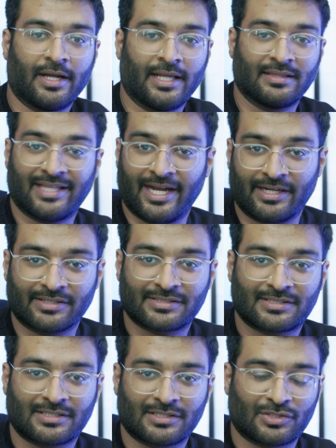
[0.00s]
in
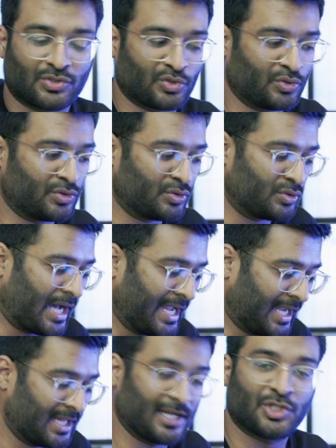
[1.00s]
theaters. So I
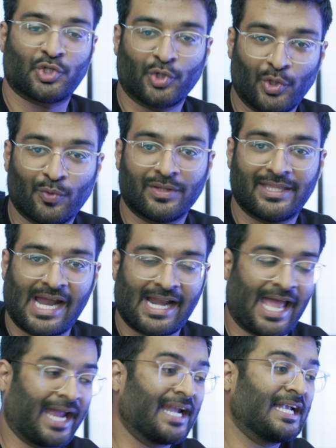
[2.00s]
can assure you with that.
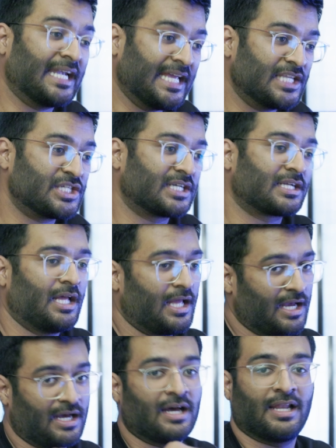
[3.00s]
I can teach it
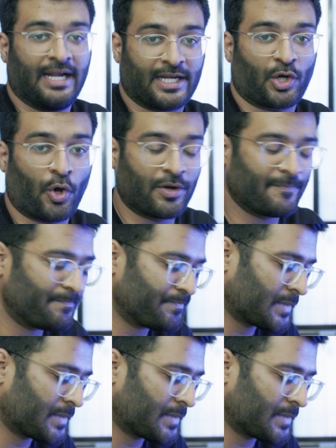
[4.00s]
later on.